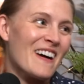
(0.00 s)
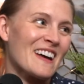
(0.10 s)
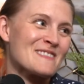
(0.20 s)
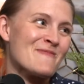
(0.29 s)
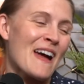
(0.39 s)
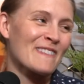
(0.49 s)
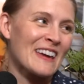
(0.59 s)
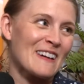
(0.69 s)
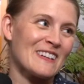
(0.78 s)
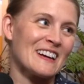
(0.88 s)
Miles, back
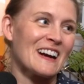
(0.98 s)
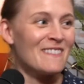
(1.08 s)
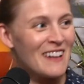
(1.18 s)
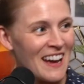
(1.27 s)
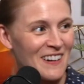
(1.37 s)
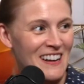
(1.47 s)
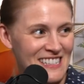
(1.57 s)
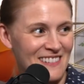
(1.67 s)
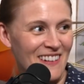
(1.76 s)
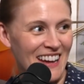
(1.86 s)
me up here. I'm not
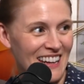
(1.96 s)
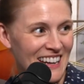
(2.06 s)
crazy, right?